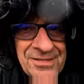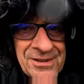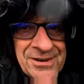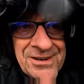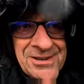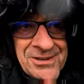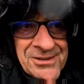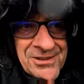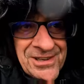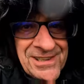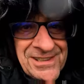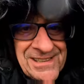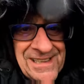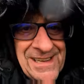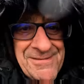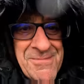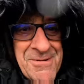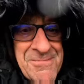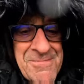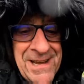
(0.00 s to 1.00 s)
nurseries
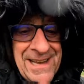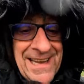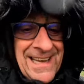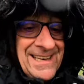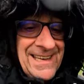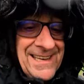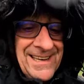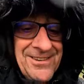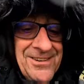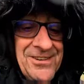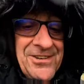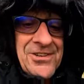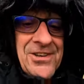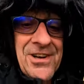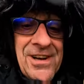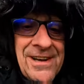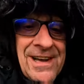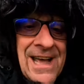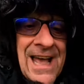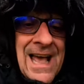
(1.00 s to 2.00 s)
in Mumby in
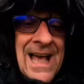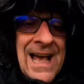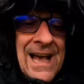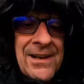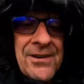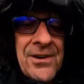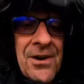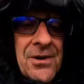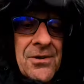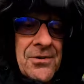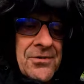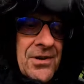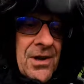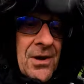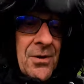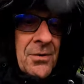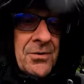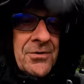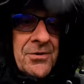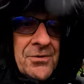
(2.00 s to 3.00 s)
Lincolnshire. And
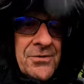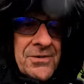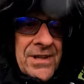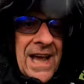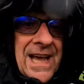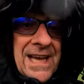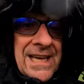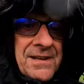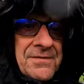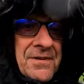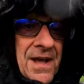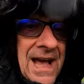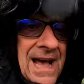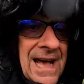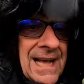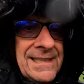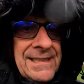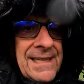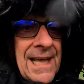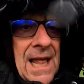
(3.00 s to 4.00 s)
also to Dave
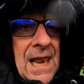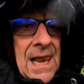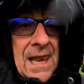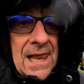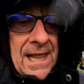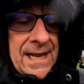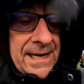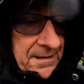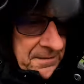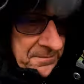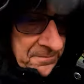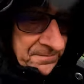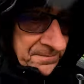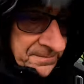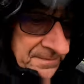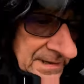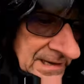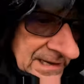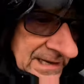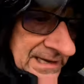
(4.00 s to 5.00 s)
and Lynn.
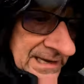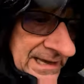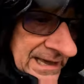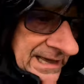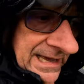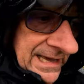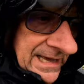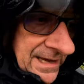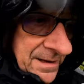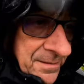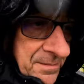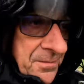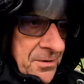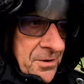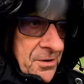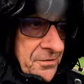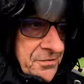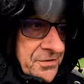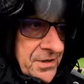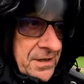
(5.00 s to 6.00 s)

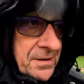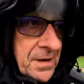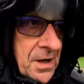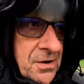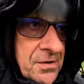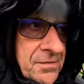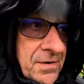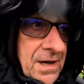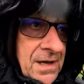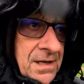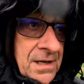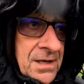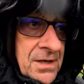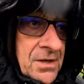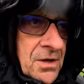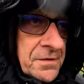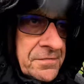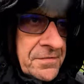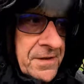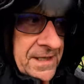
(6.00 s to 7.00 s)
Who sent over
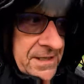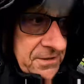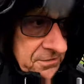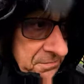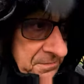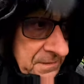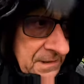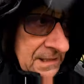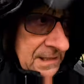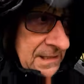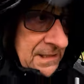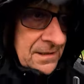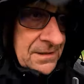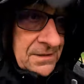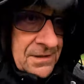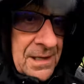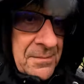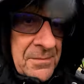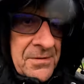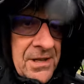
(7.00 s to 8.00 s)
coffees
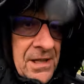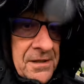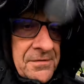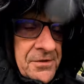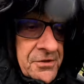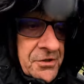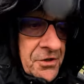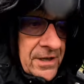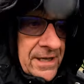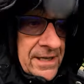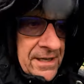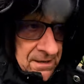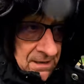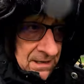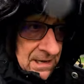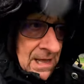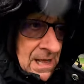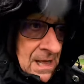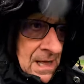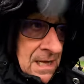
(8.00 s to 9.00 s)
to get myself a drink.
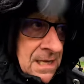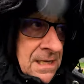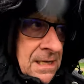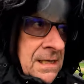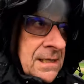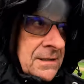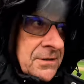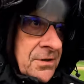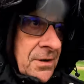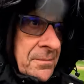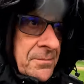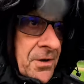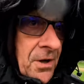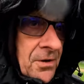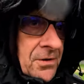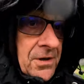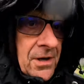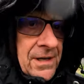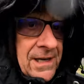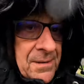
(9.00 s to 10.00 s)
So I'm
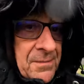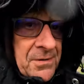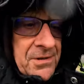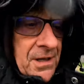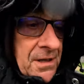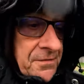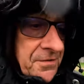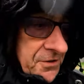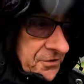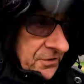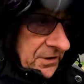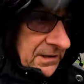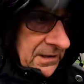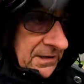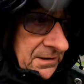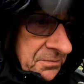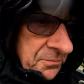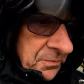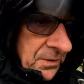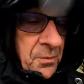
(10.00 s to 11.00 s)
not going to get myself a
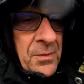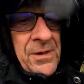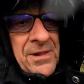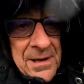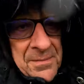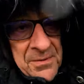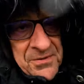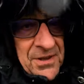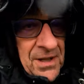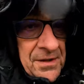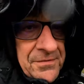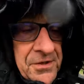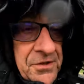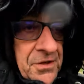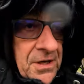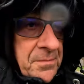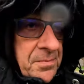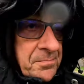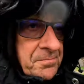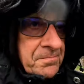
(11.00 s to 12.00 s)
drink. Well, I will get myself a
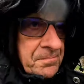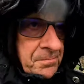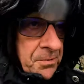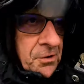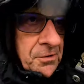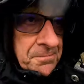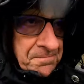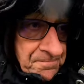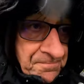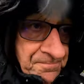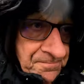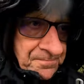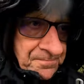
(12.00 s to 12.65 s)
drink, but